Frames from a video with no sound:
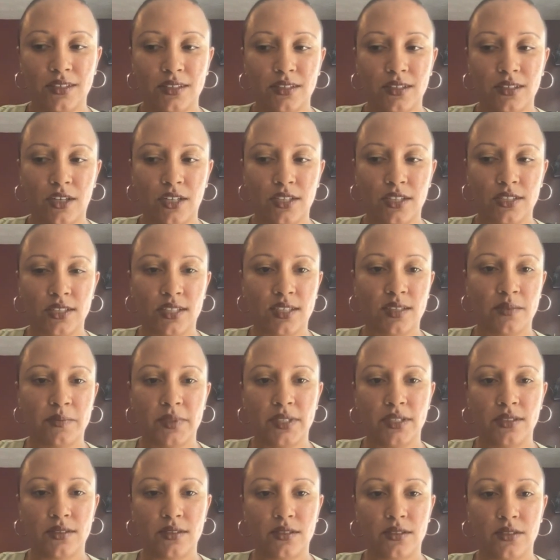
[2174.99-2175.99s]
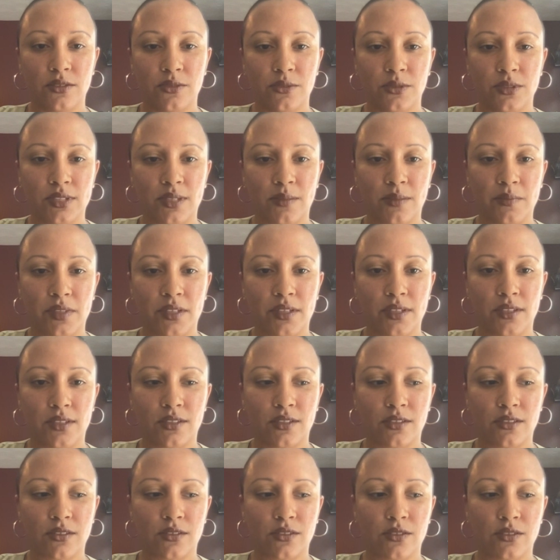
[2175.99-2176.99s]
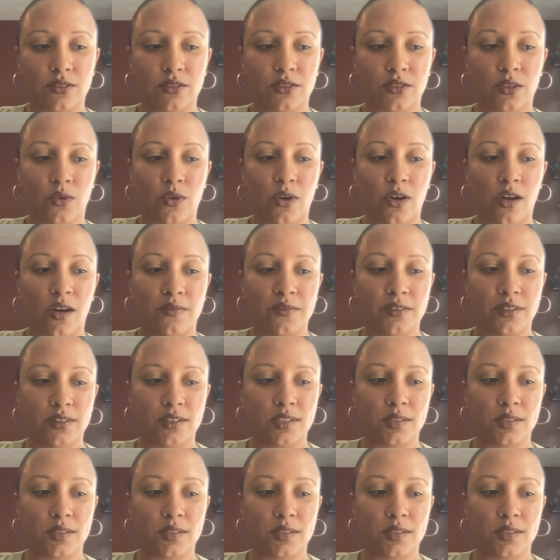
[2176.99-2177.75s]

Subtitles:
hard to commit to something so often,